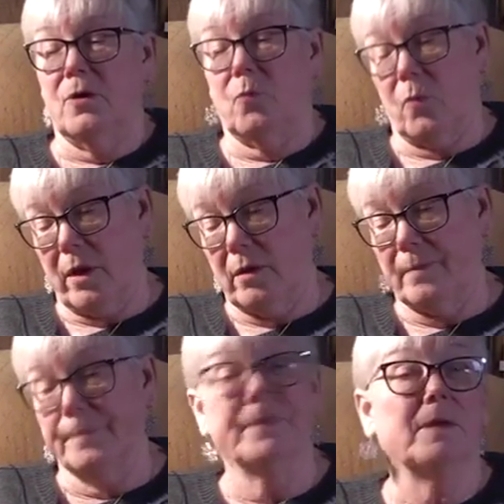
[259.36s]

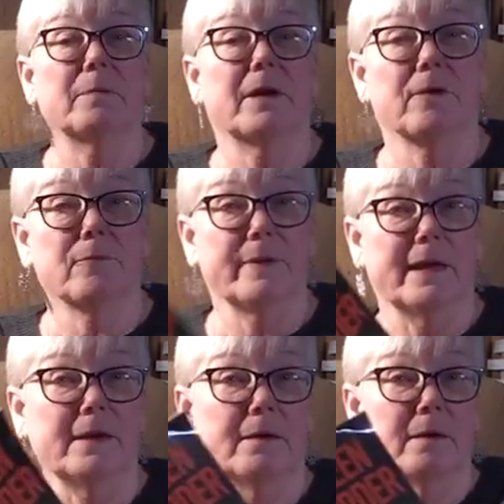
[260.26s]
well, you better
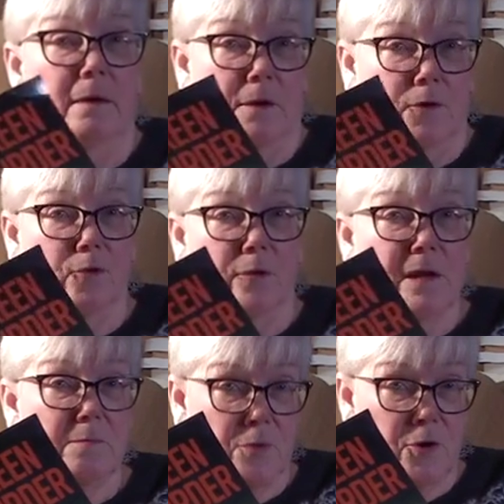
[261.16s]
read
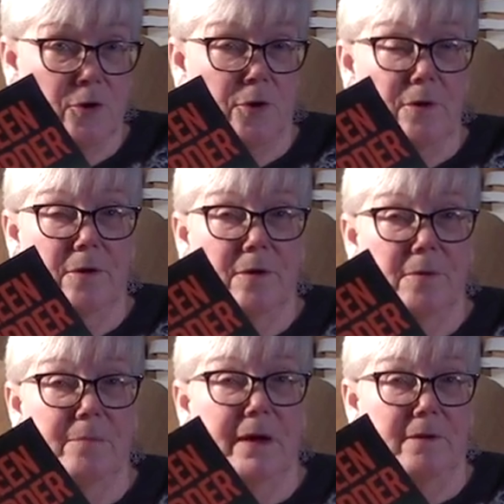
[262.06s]
Green Murder
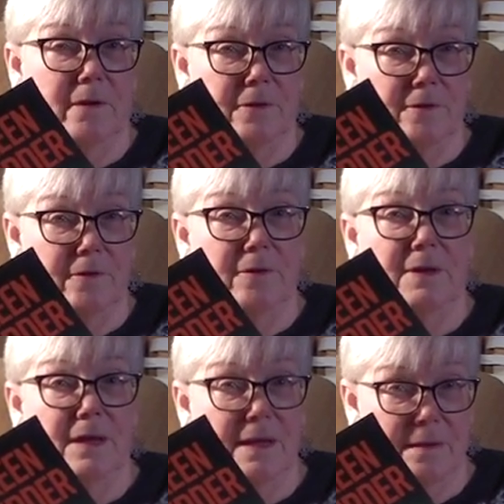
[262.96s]
by Dr.
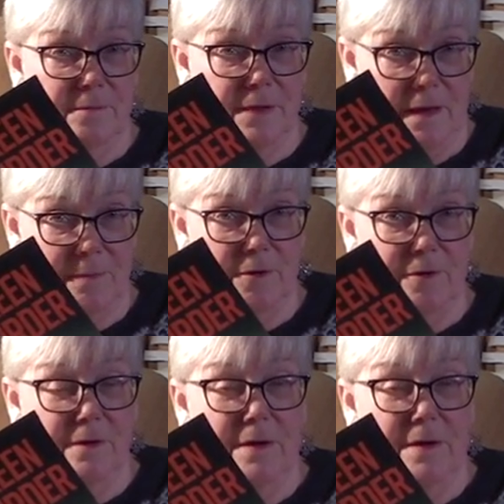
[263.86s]
Ian Plimer,